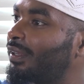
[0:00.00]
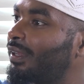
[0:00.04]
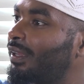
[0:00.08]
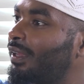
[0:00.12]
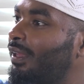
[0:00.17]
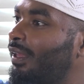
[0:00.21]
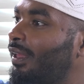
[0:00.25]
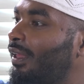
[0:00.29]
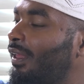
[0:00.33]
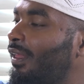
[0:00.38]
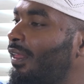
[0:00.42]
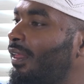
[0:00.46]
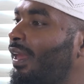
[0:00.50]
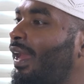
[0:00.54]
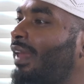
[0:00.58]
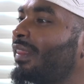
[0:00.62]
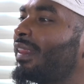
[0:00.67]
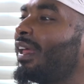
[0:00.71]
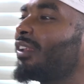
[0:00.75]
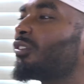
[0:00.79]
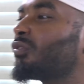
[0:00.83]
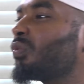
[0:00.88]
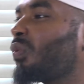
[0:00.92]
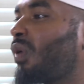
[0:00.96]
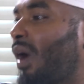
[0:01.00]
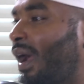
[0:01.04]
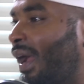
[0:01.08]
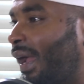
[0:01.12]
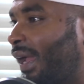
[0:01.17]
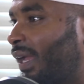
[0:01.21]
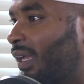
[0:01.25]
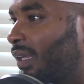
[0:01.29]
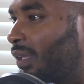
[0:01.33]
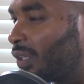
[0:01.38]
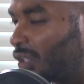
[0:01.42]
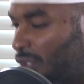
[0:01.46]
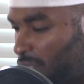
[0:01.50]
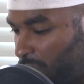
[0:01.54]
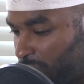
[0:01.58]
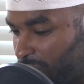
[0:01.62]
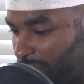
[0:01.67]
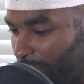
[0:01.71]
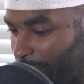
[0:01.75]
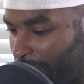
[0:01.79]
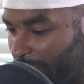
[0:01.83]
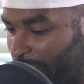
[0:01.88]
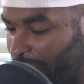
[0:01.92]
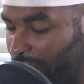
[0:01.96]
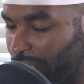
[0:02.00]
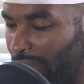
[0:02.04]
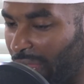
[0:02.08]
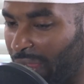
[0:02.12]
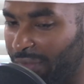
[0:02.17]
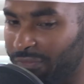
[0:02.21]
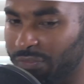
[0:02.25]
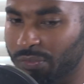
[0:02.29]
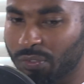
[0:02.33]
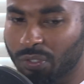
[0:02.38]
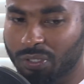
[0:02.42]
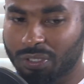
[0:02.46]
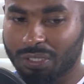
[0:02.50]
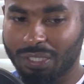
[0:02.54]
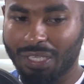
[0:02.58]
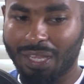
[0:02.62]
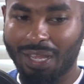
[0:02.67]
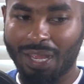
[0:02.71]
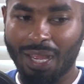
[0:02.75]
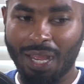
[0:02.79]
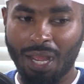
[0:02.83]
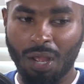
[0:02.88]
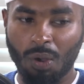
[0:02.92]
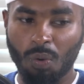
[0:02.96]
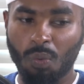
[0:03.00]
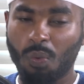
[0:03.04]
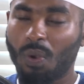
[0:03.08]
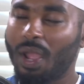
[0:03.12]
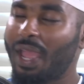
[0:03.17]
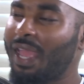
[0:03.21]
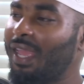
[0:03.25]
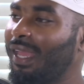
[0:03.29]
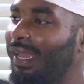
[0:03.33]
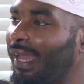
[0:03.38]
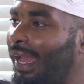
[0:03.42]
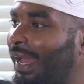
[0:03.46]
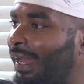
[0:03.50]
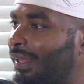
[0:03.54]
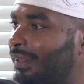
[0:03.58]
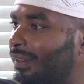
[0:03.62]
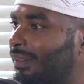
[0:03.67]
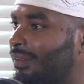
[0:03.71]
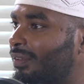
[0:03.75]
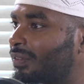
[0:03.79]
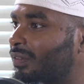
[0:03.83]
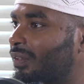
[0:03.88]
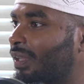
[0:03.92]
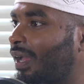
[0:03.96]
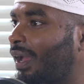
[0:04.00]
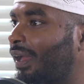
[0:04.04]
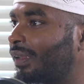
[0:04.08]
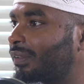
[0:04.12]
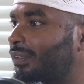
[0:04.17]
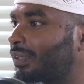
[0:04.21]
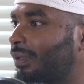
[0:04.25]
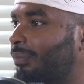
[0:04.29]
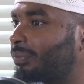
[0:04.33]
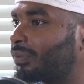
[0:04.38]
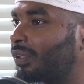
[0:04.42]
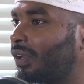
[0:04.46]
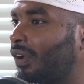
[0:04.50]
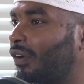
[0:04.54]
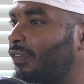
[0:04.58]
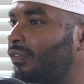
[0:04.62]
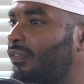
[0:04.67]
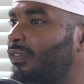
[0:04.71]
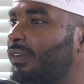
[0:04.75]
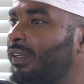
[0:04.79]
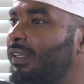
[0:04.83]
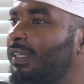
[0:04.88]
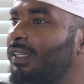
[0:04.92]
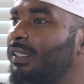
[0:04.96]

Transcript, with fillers: Okay. And that's why, you know, some have, have looked away at this concept of,